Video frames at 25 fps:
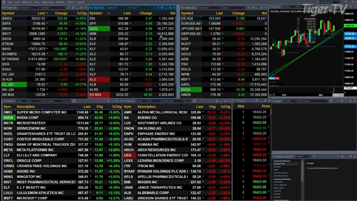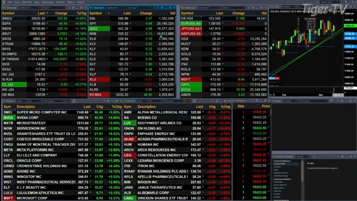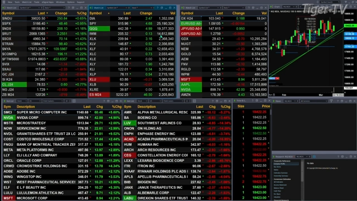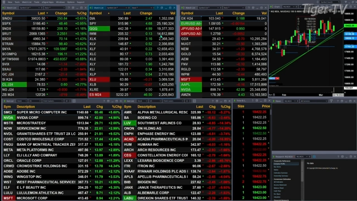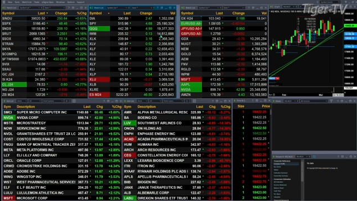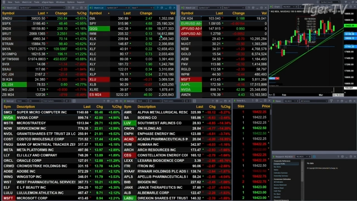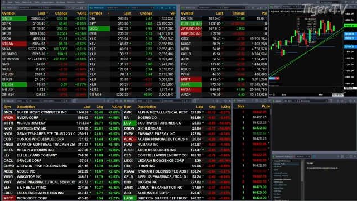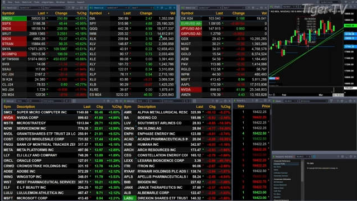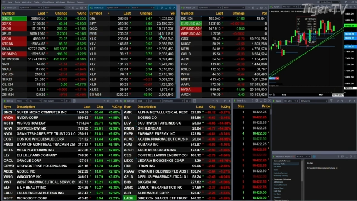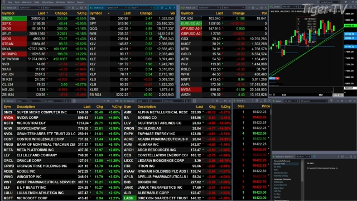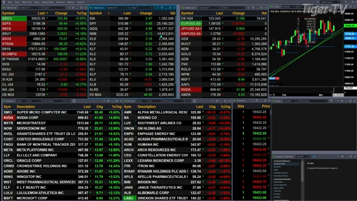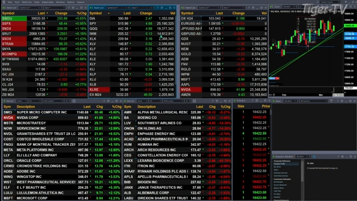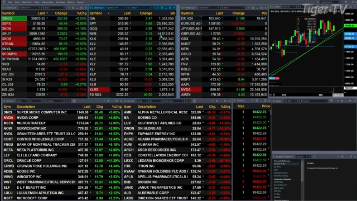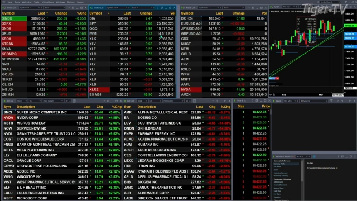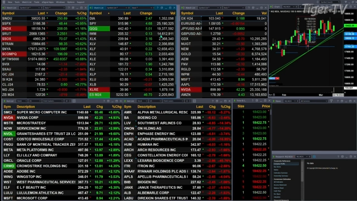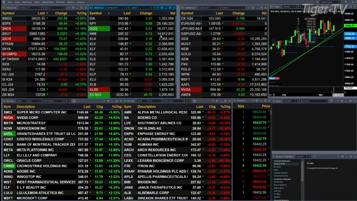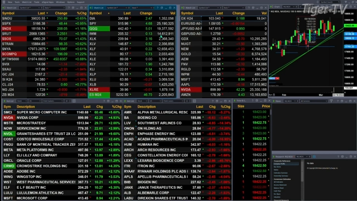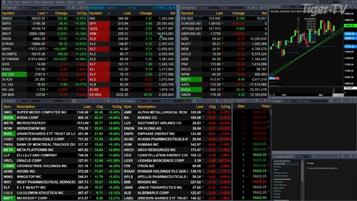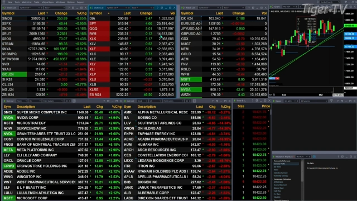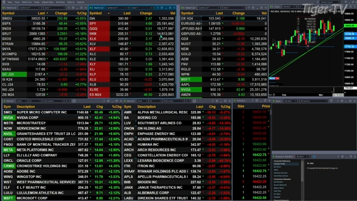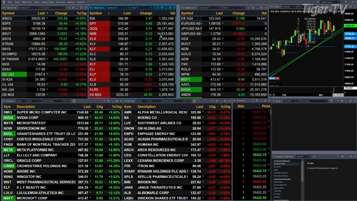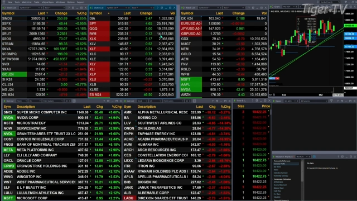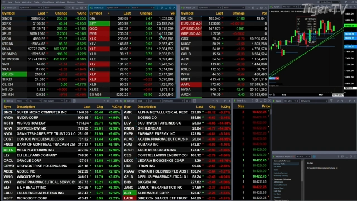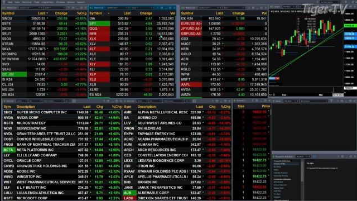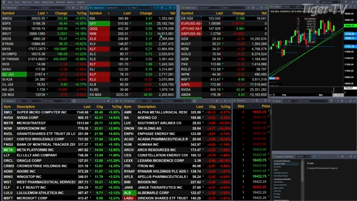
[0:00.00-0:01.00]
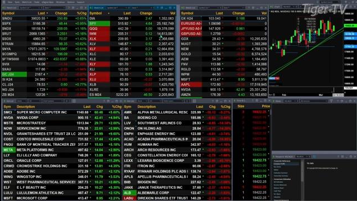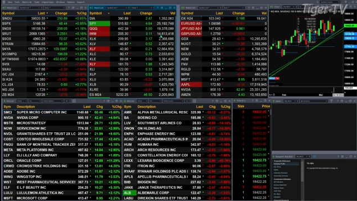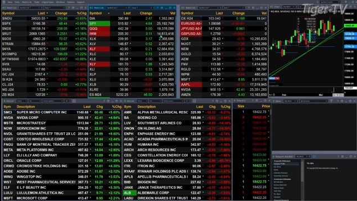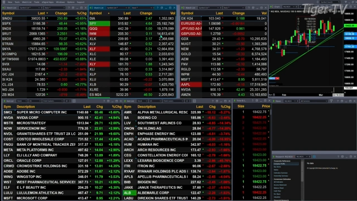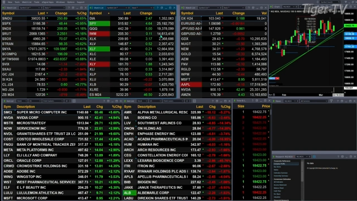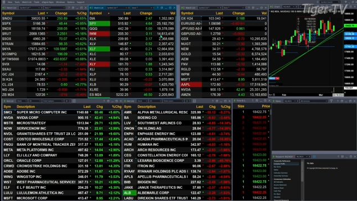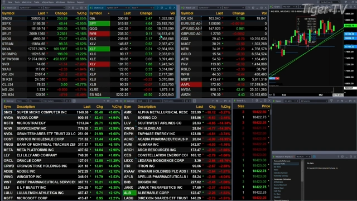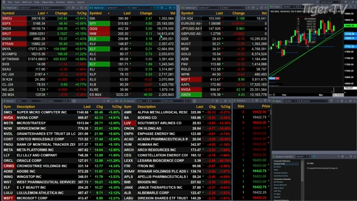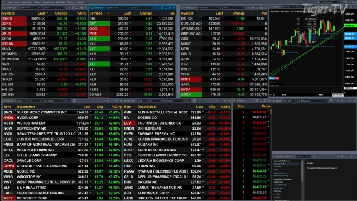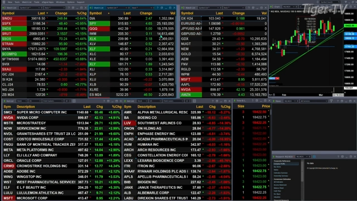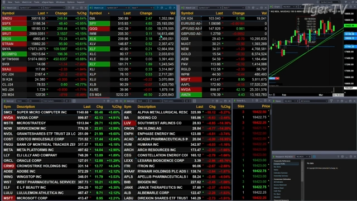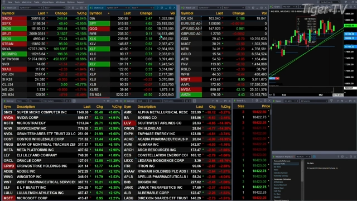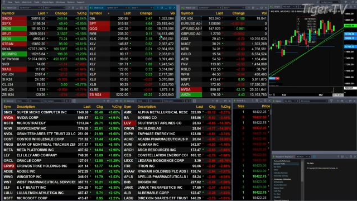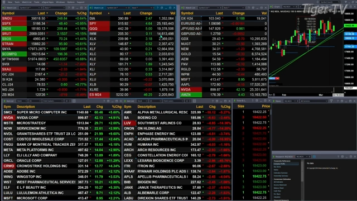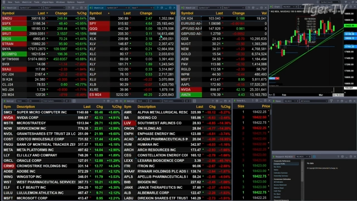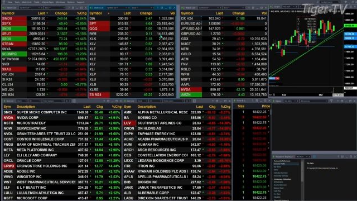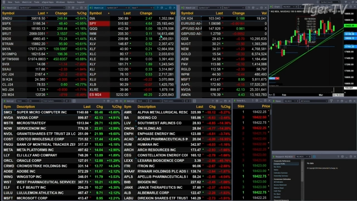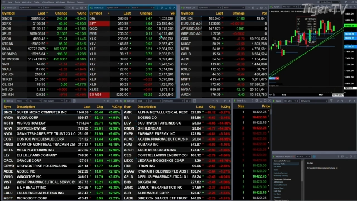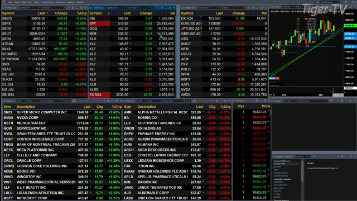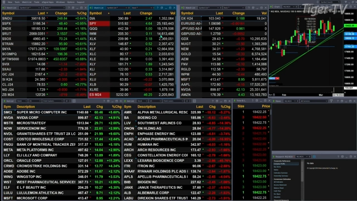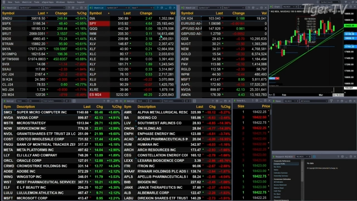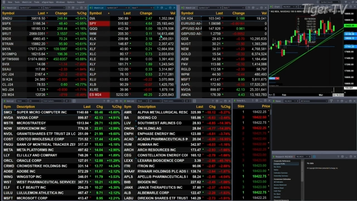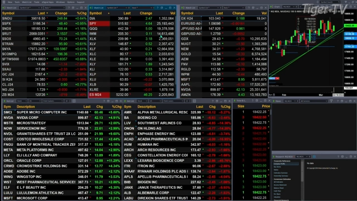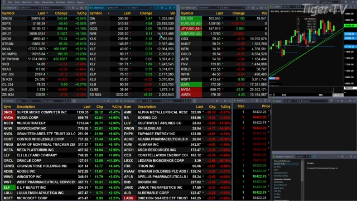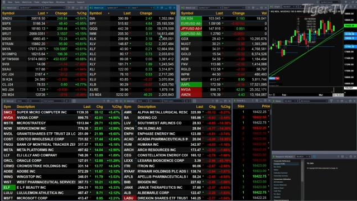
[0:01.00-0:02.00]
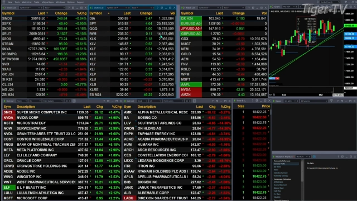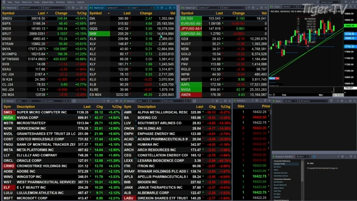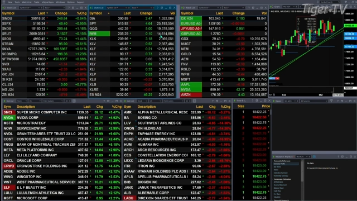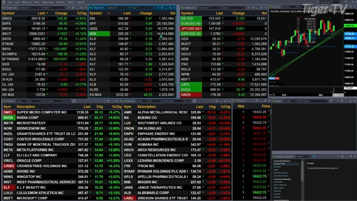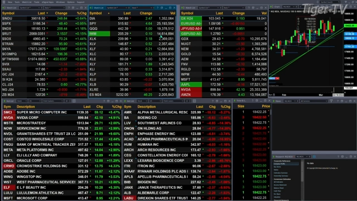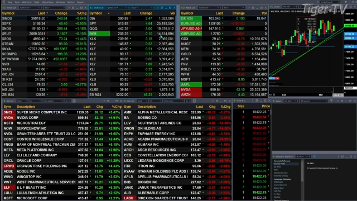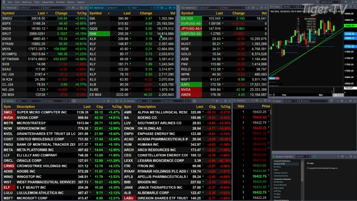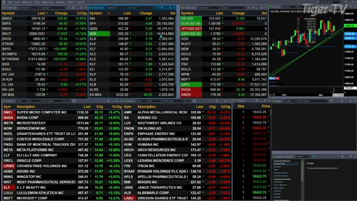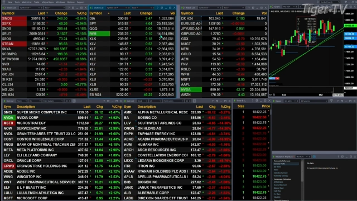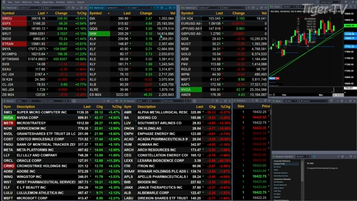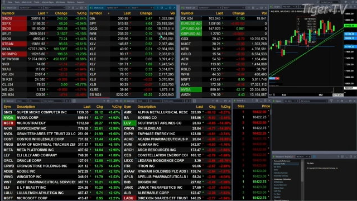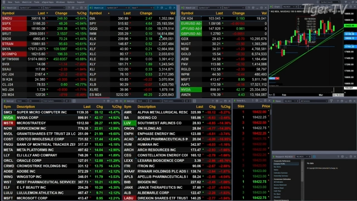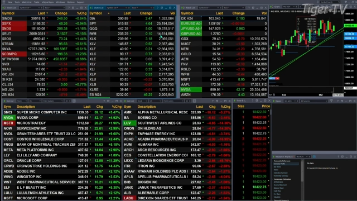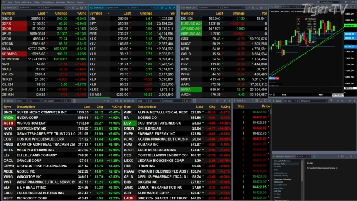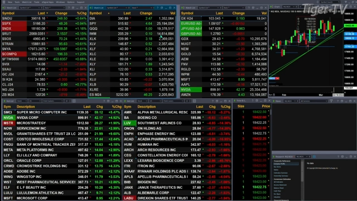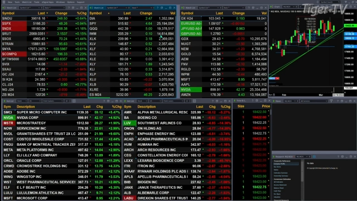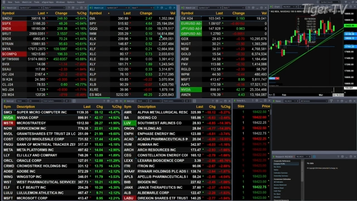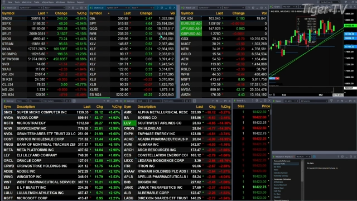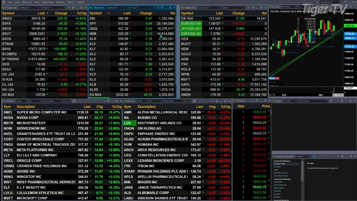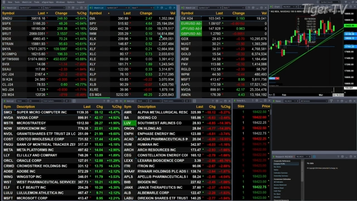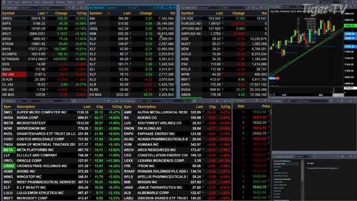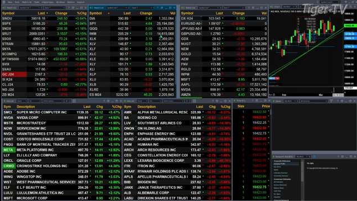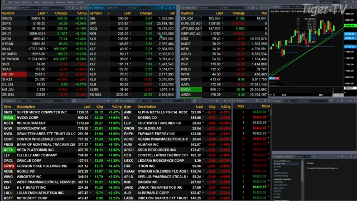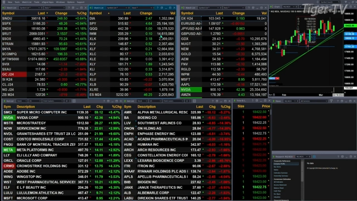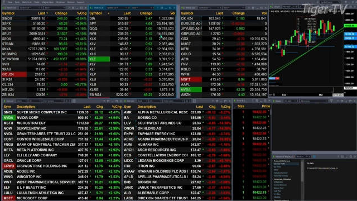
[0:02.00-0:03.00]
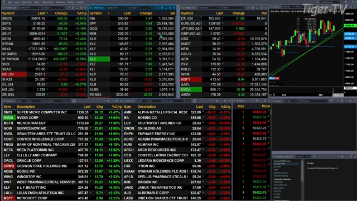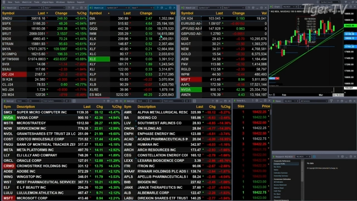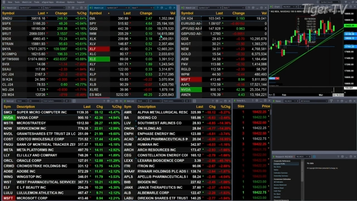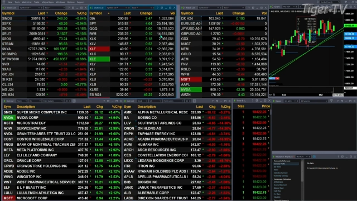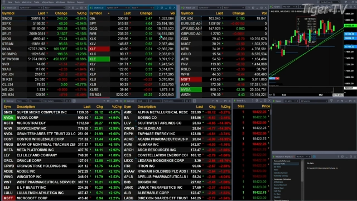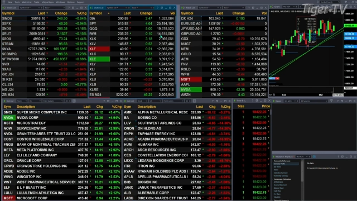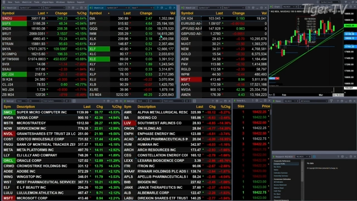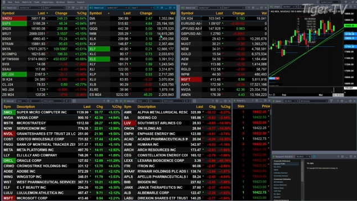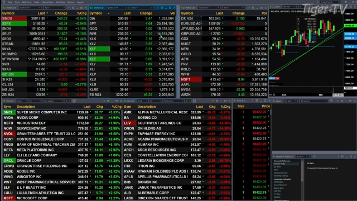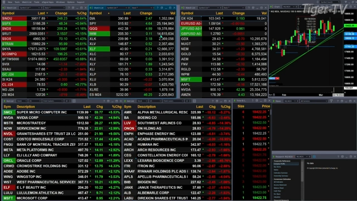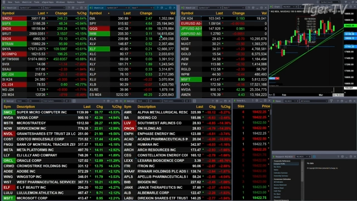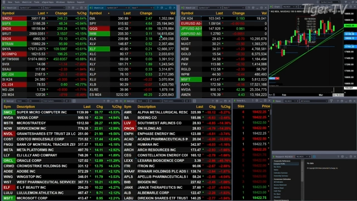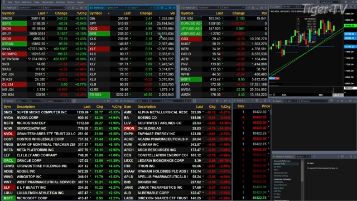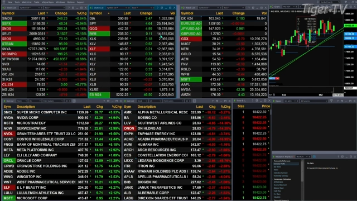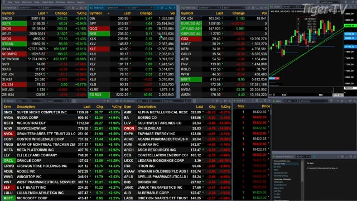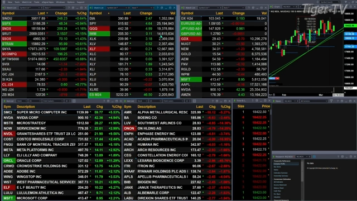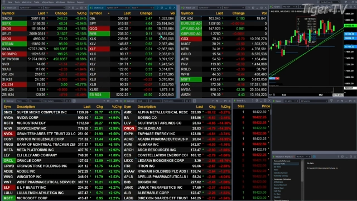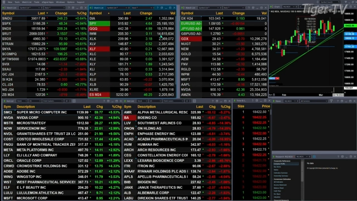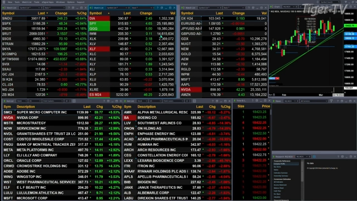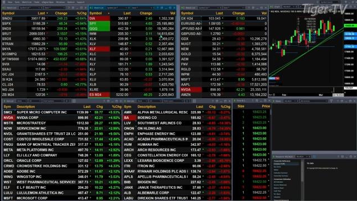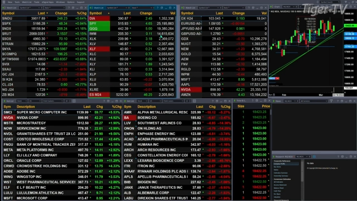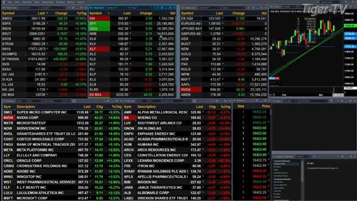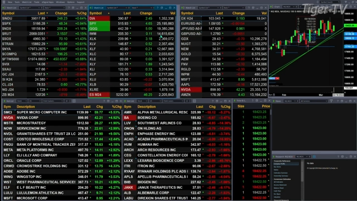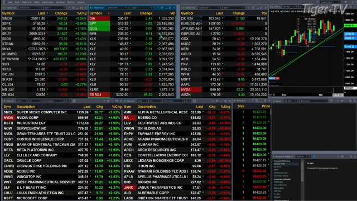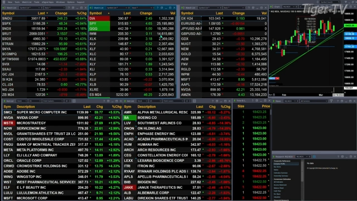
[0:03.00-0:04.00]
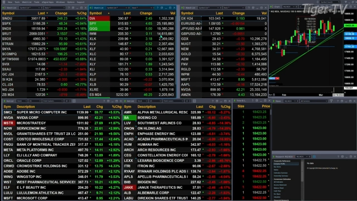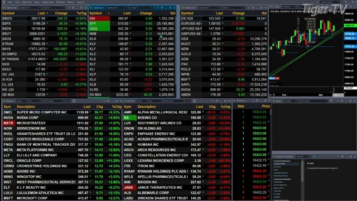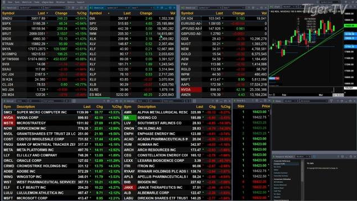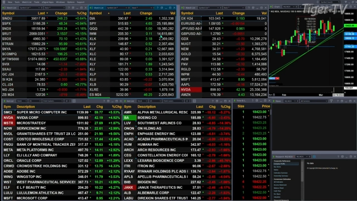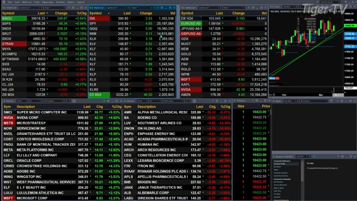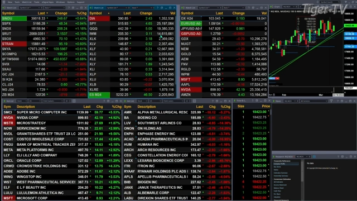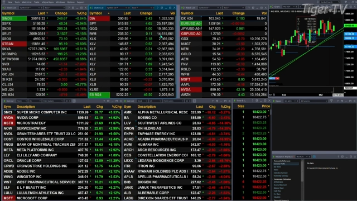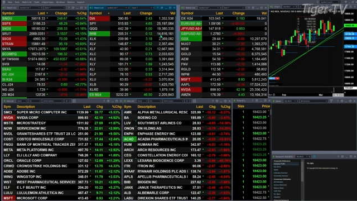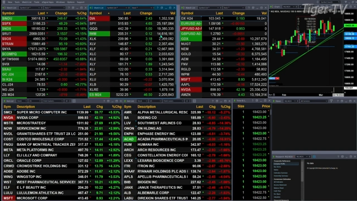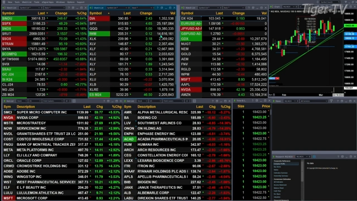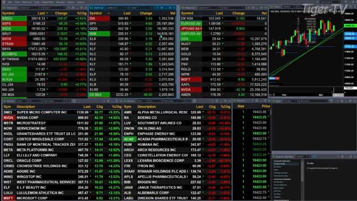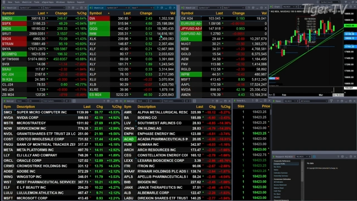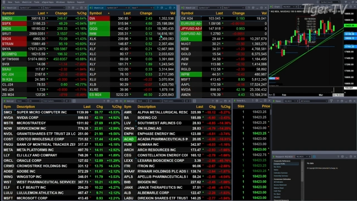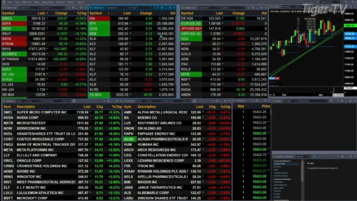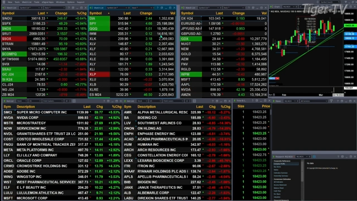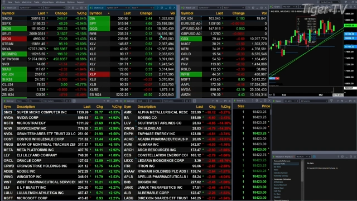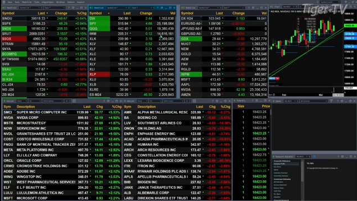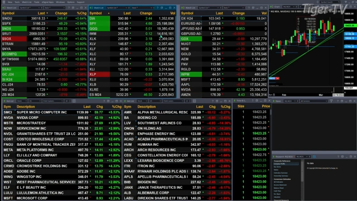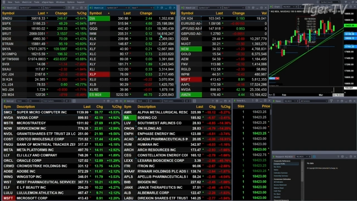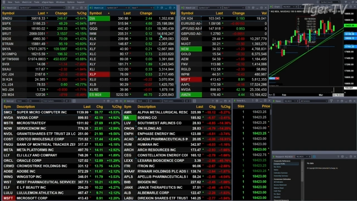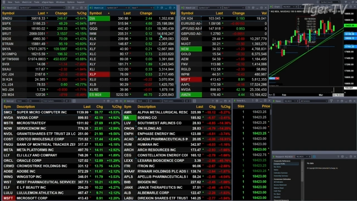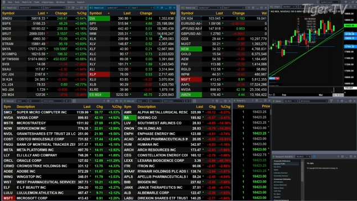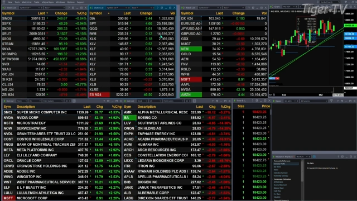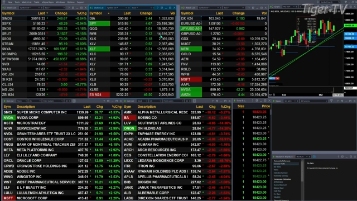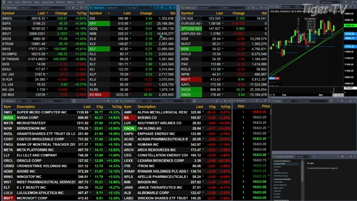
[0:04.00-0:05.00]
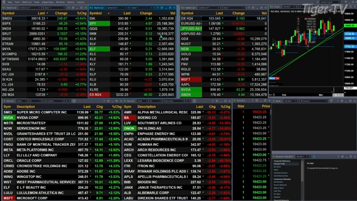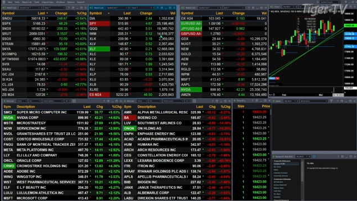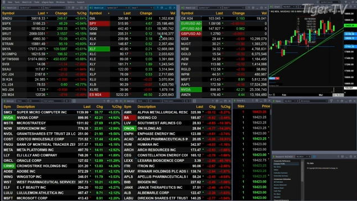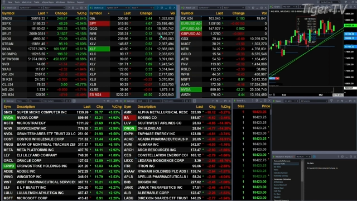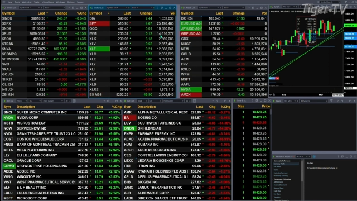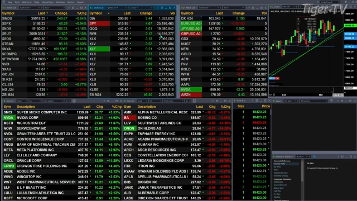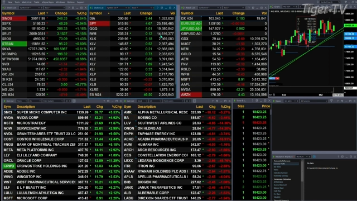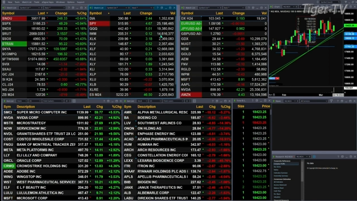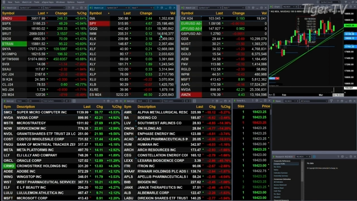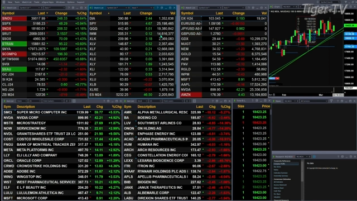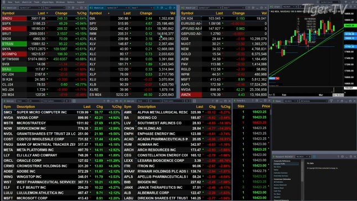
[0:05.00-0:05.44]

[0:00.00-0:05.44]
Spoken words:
Nobody's mouth can be seen.